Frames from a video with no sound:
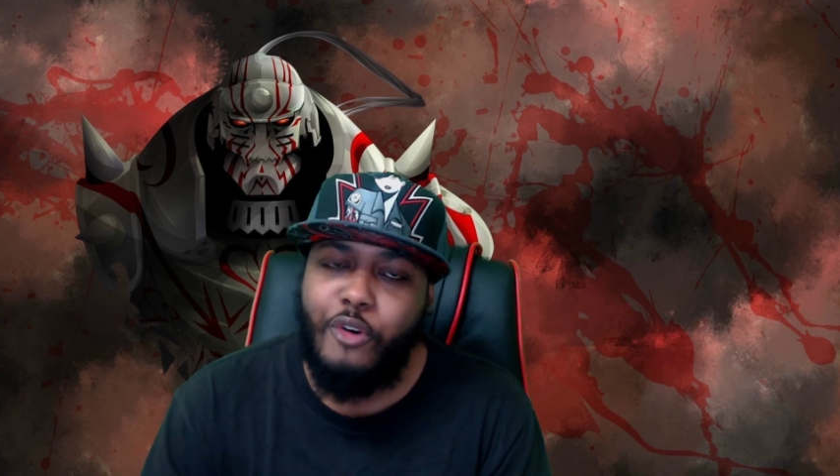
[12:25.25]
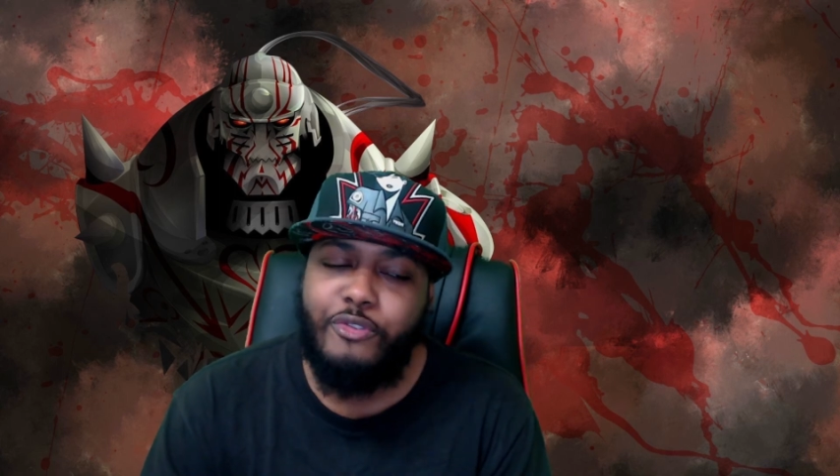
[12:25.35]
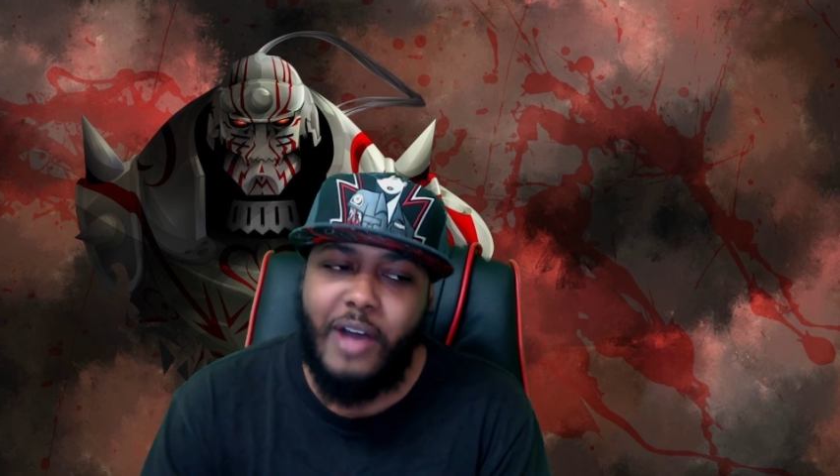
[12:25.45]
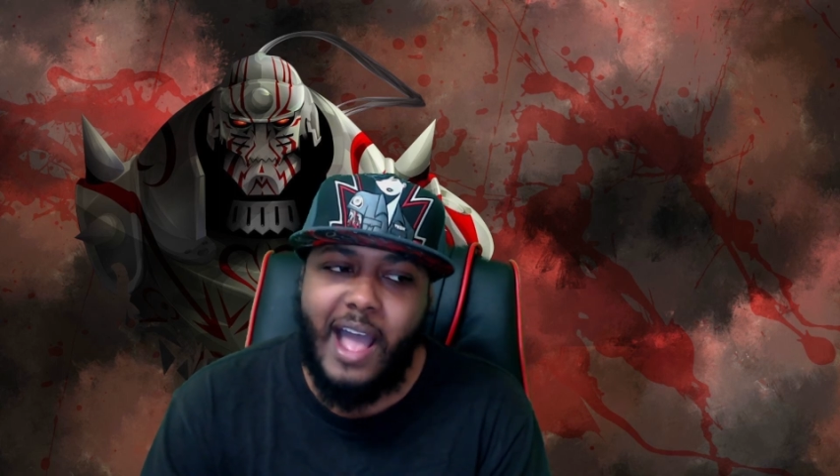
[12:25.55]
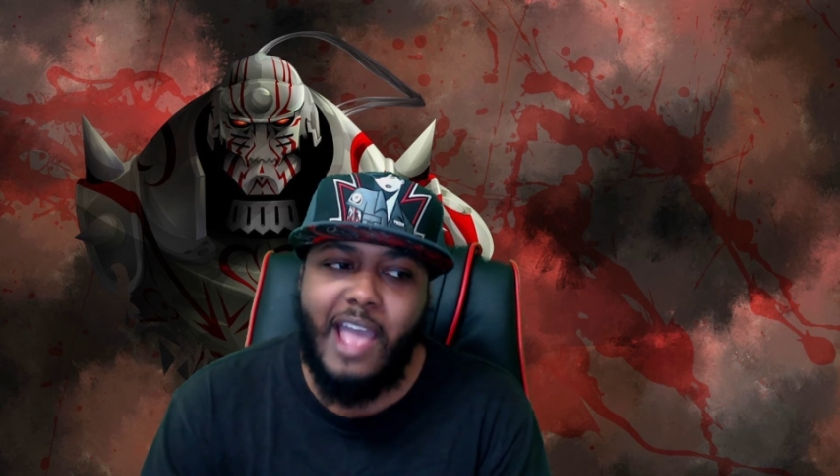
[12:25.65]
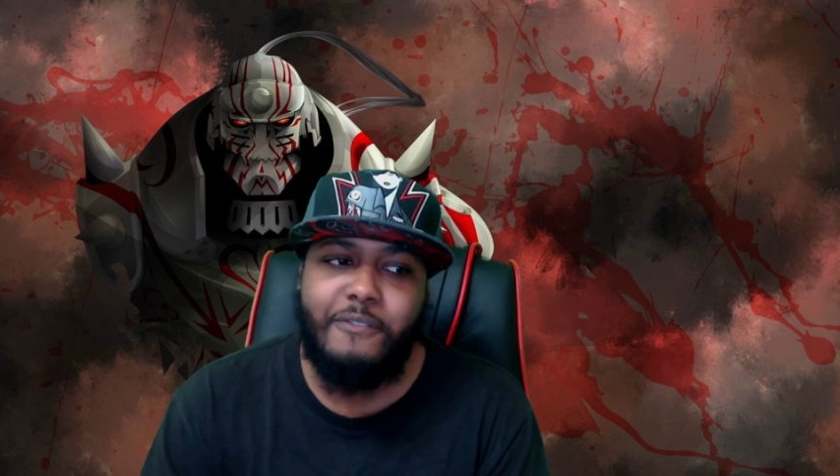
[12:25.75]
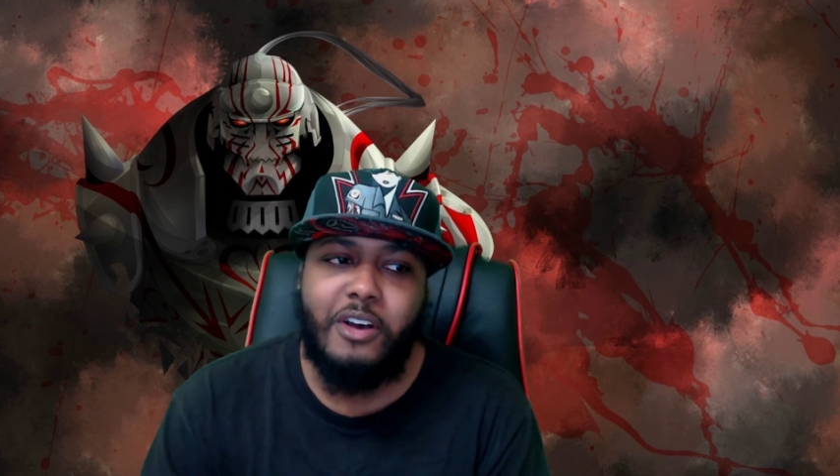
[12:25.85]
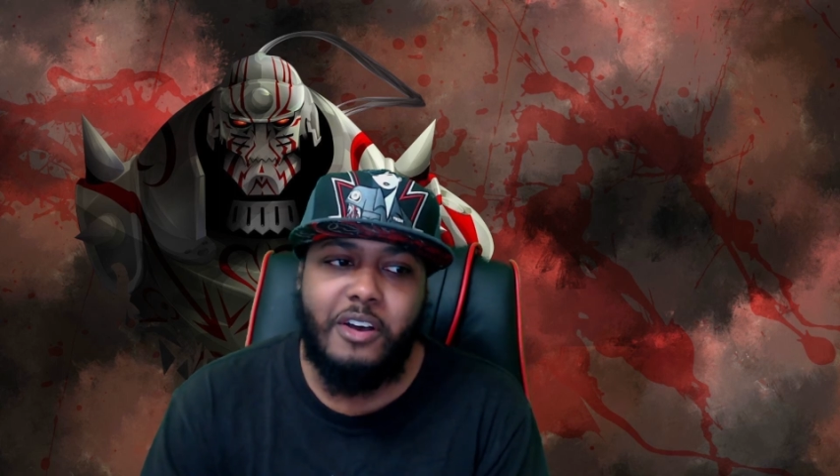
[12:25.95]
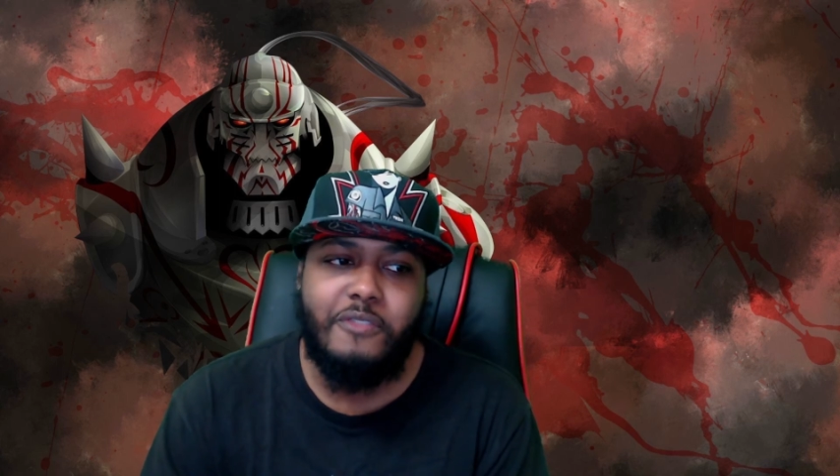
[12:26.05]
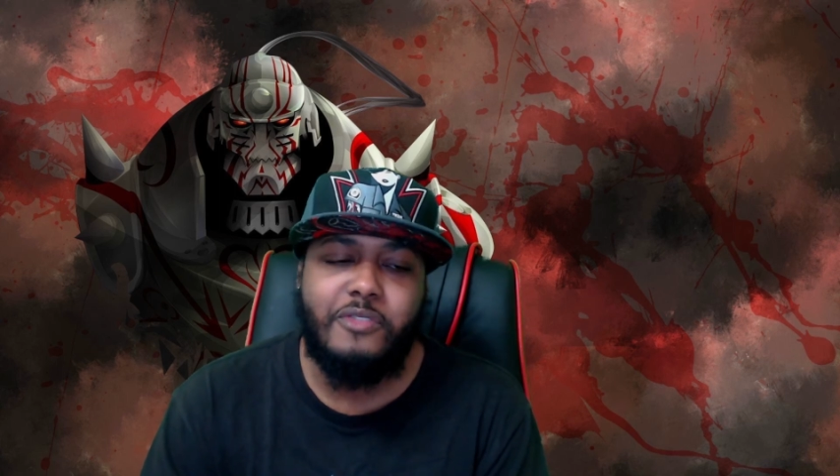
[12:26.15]
five
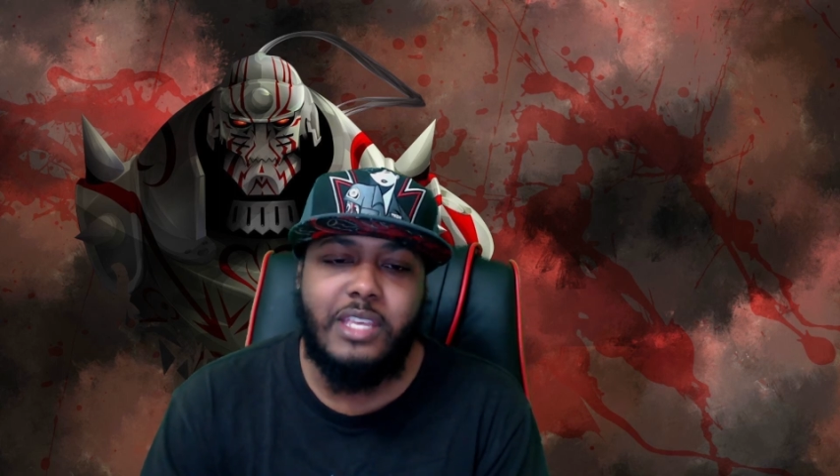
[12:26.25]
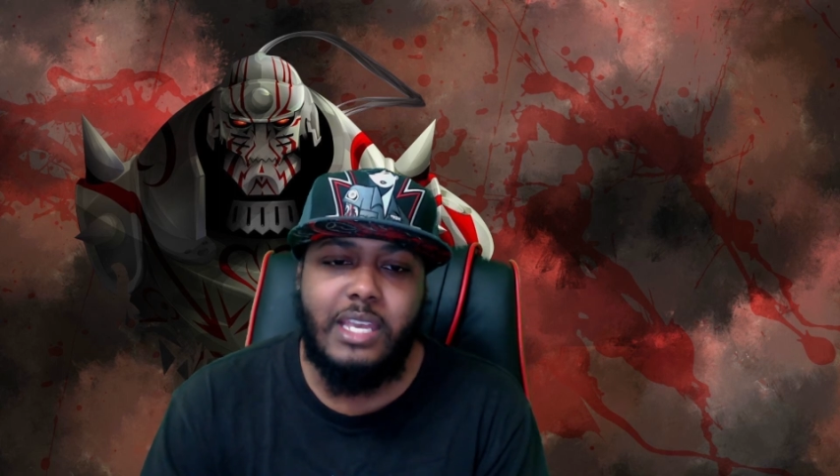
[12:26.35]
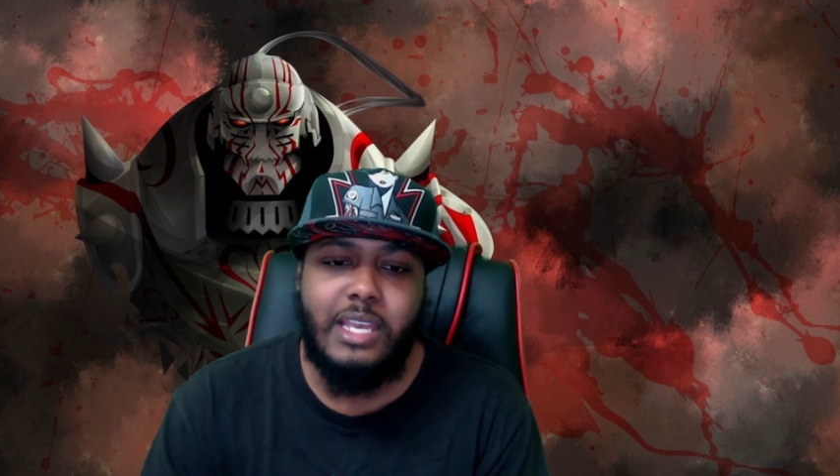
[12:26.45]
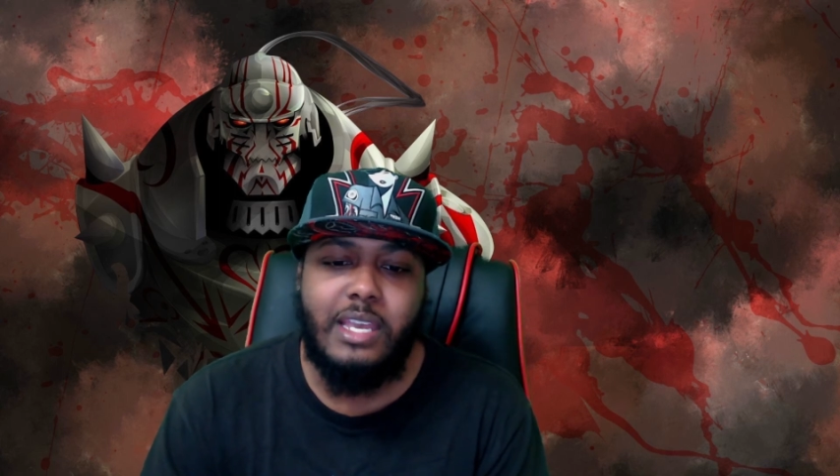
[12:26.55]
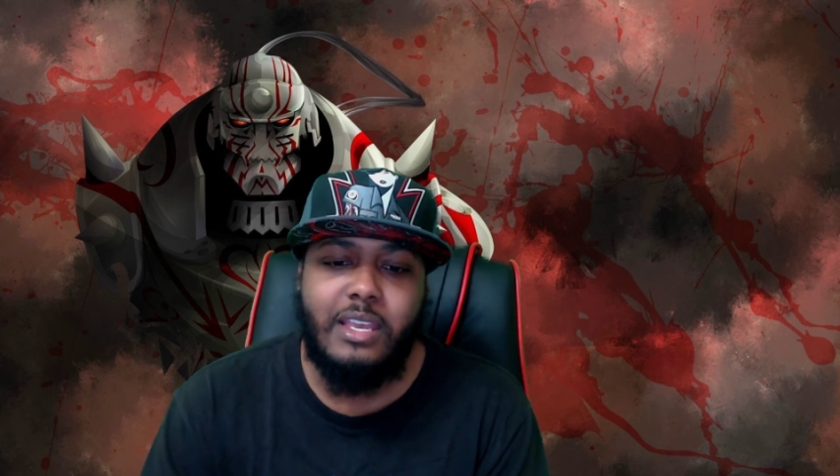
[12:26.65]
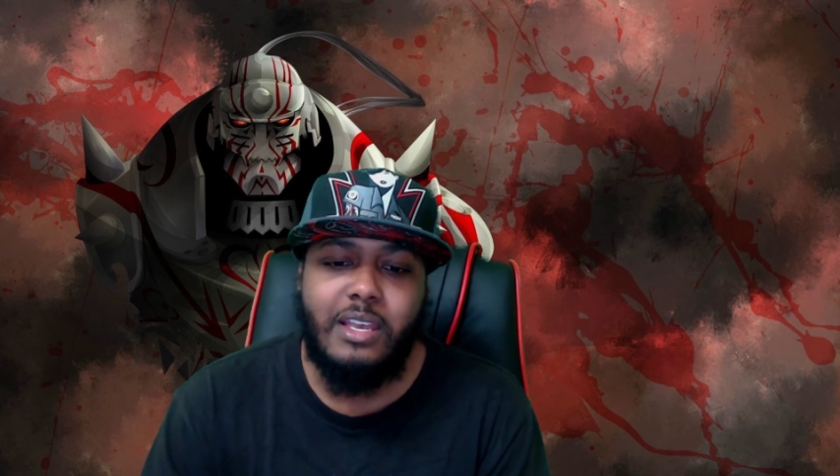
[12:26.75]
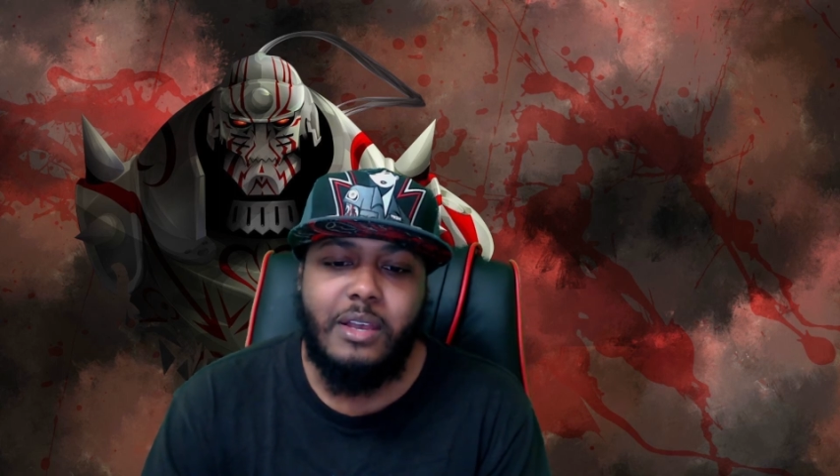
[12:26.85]
of the